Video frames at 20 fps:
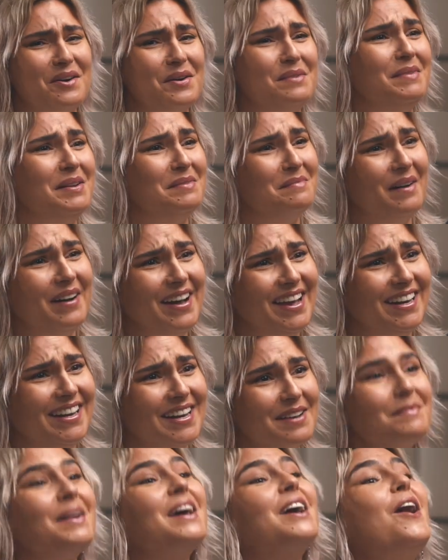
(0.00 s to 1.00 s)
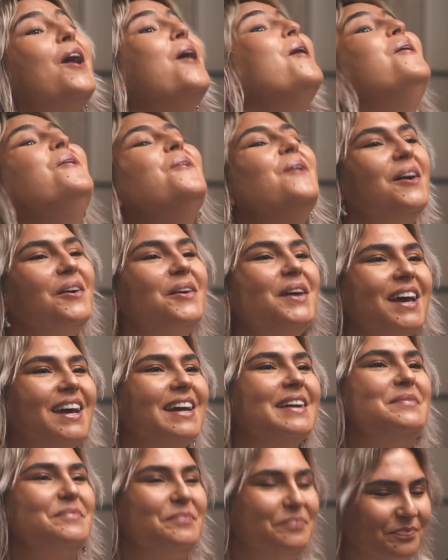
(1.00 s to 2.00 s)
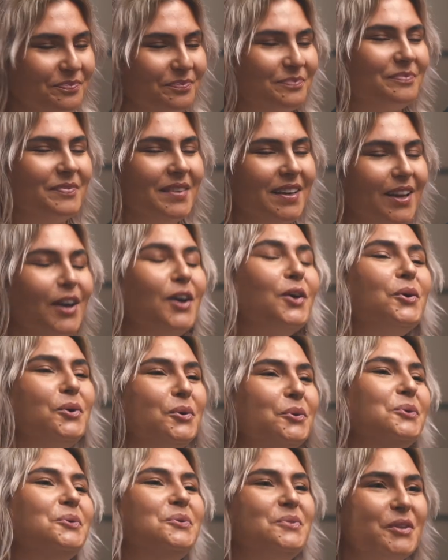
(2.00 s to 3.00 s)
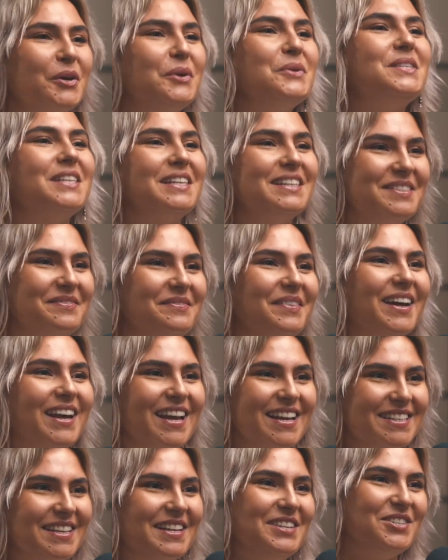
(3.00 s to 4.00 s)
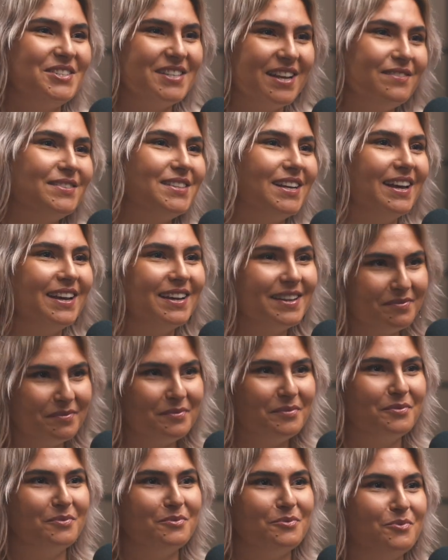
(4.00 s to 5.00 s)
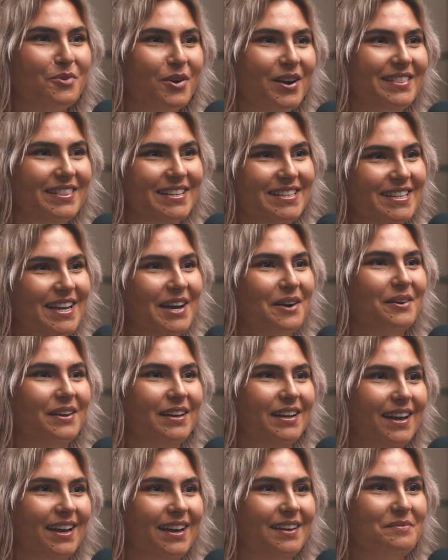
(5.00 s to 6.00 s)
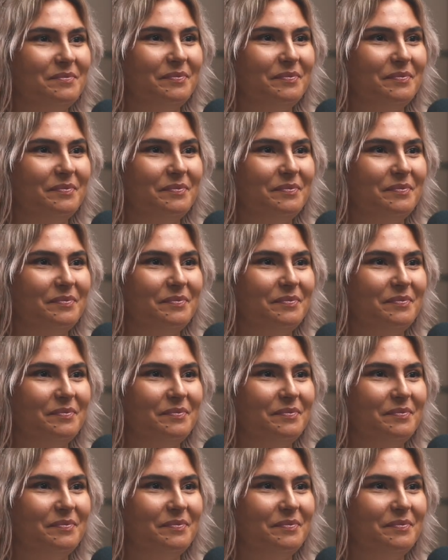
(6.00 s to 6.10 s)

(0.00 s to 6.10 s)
I'm in mine and I'm like, oh, okay, cool, noted. I guess I just have to like ride this out and let